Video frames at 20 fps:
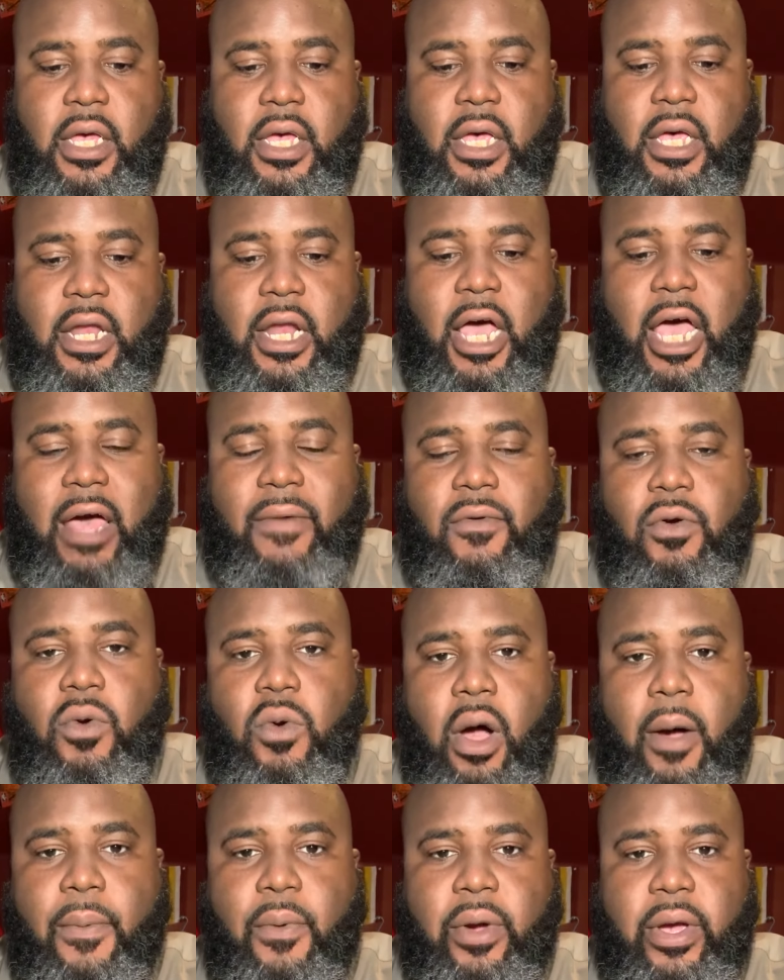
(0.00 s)
And I have a
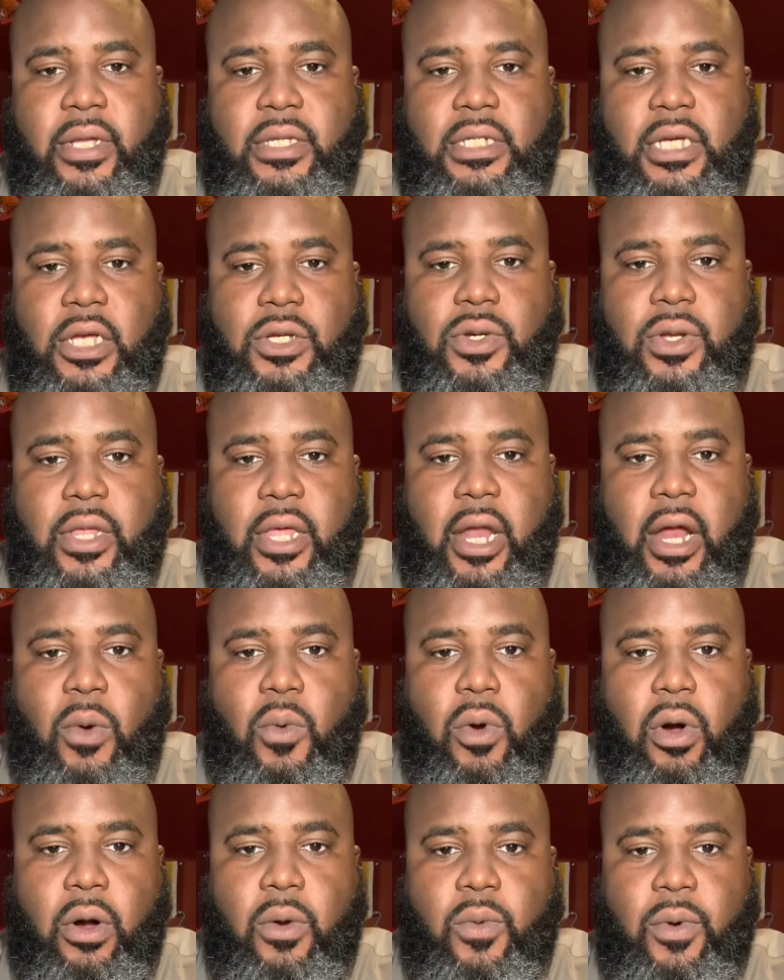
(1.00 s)
cooperating teacher that I
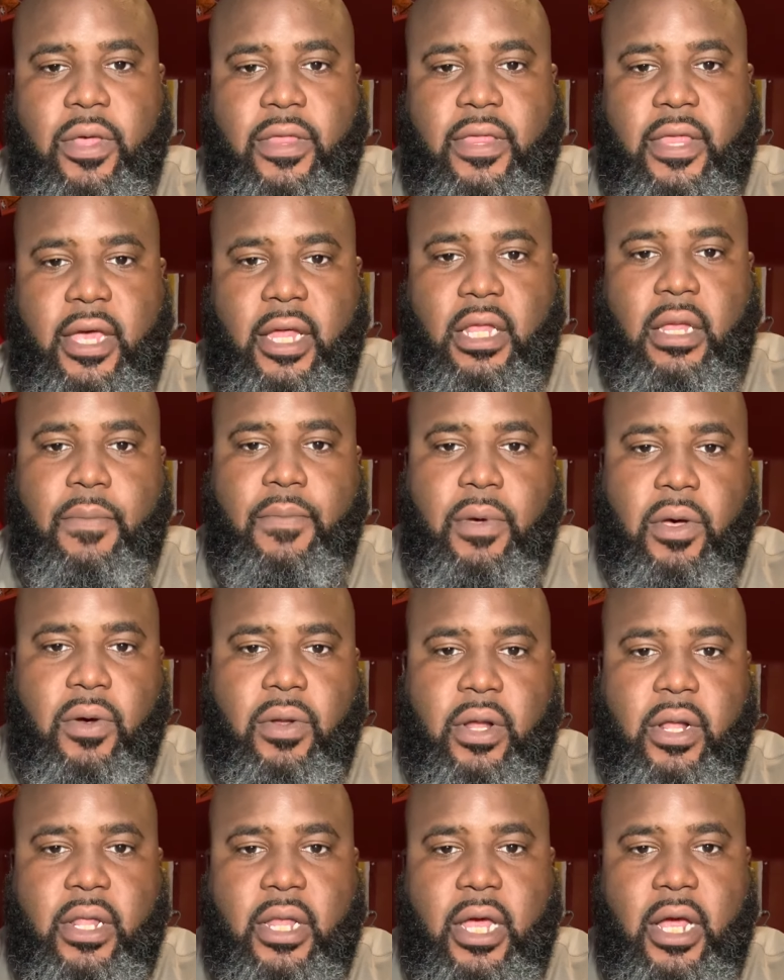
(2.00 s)
work with in the
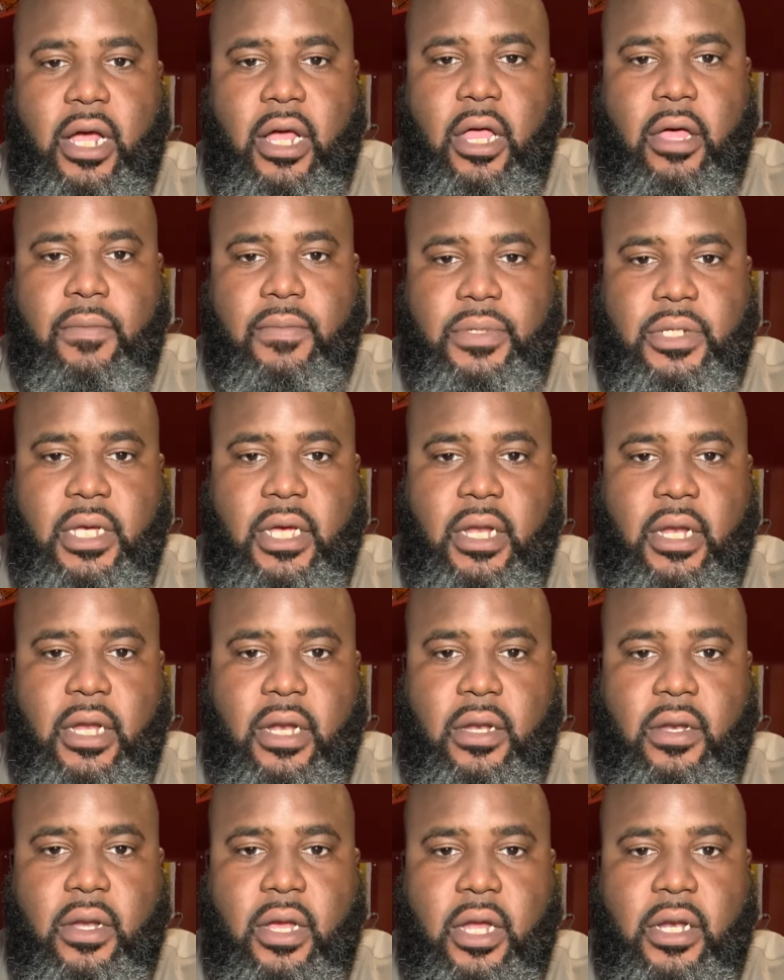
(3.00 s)
building that comes
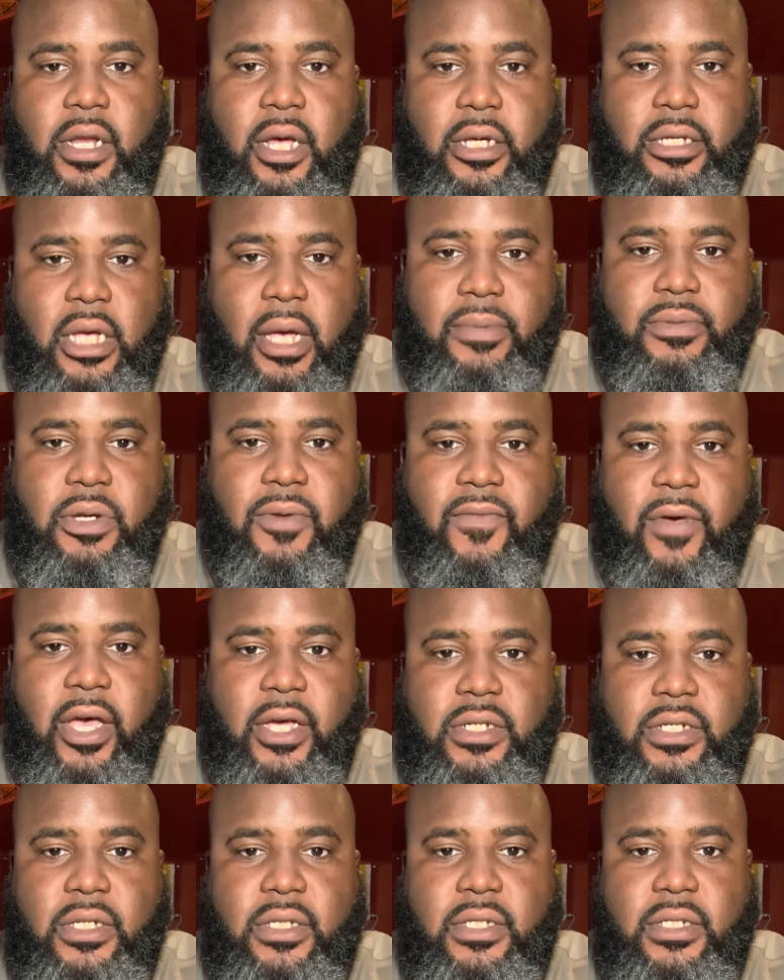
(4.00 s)
in and does
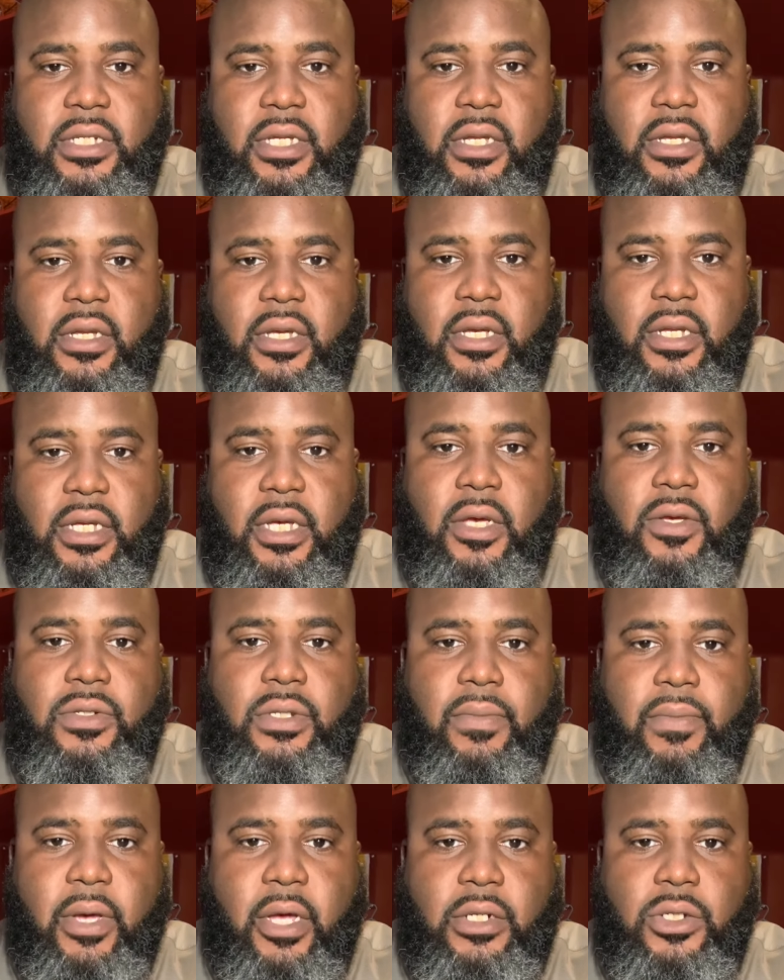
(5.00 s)
observations and continues
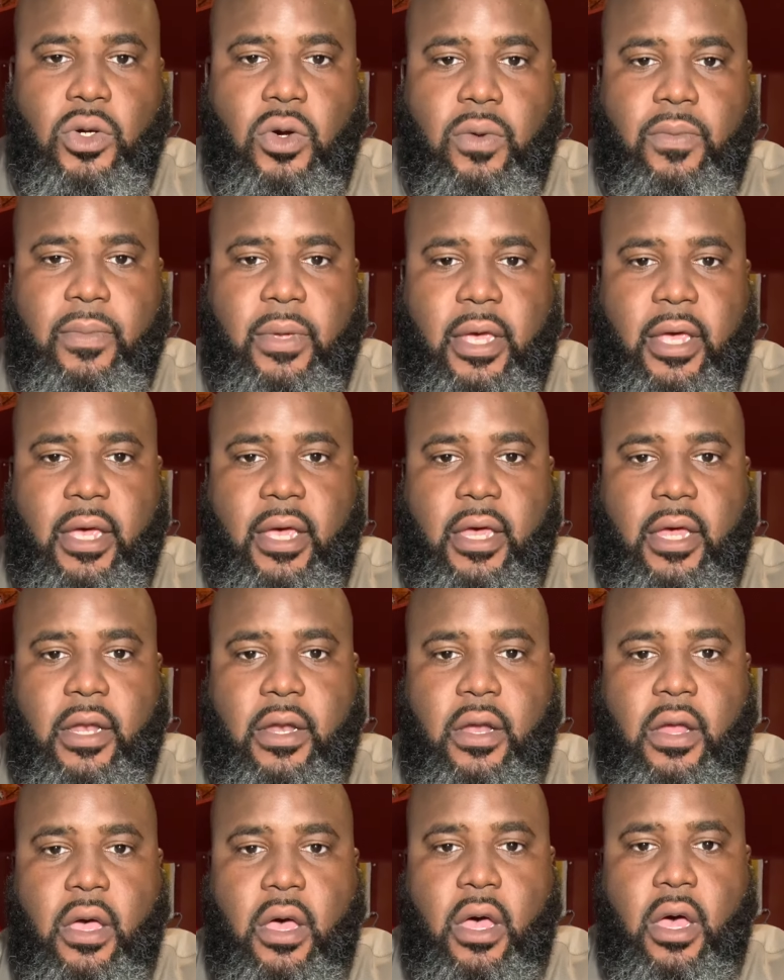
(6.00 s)
to mentor me
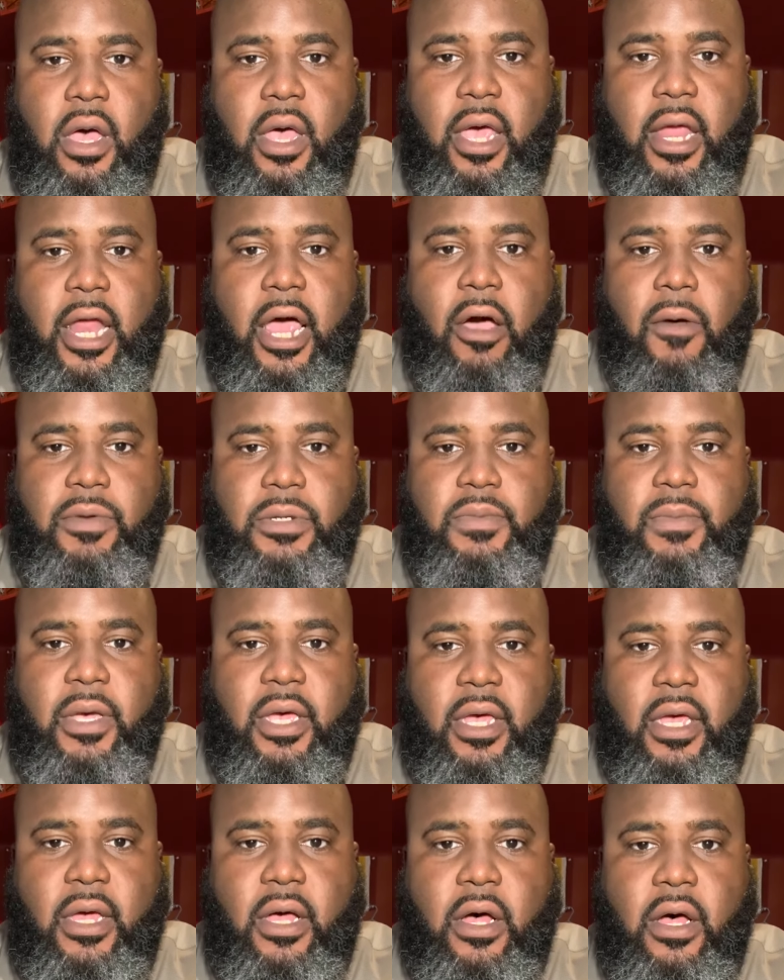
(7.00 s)
and helps
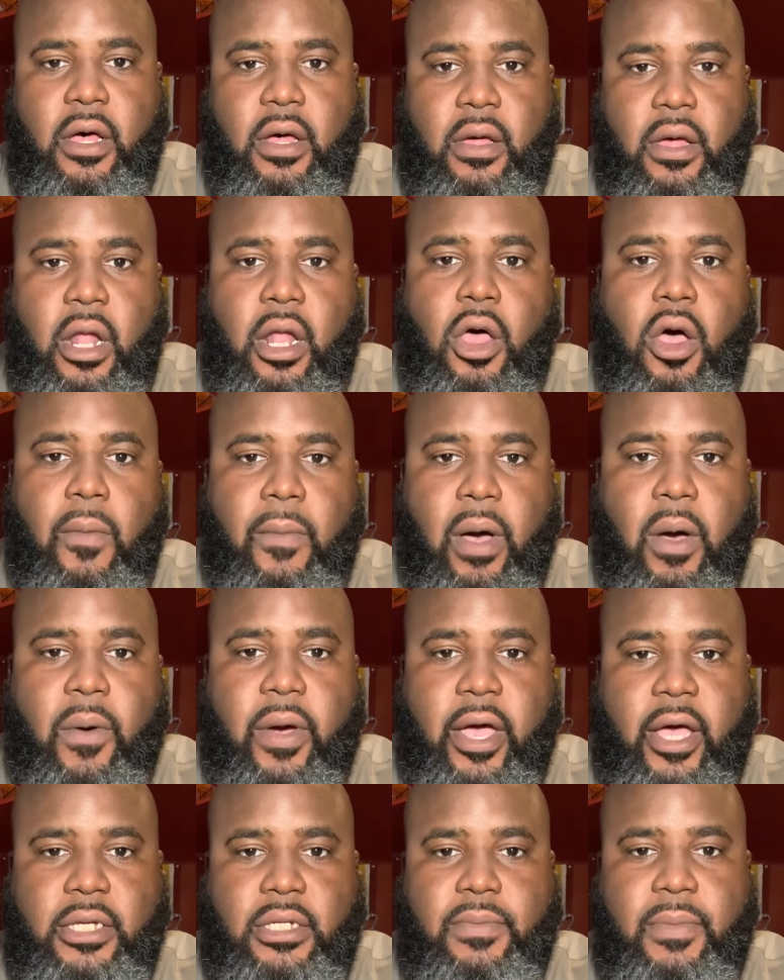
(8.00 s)
me along my
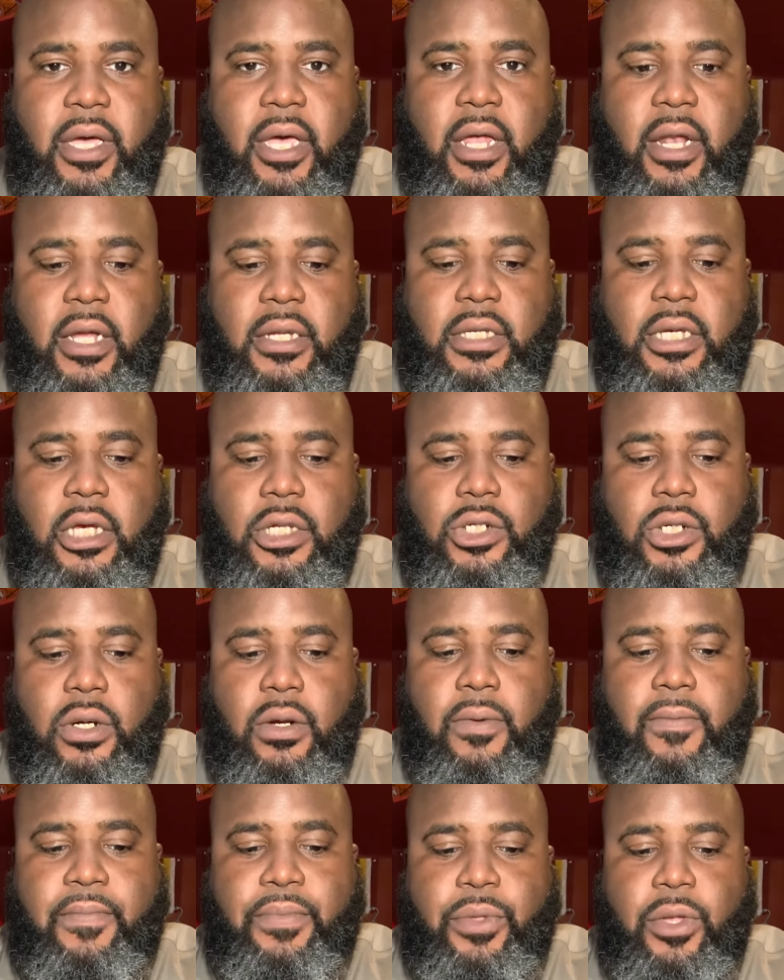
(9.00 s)
way as a beginning teacher.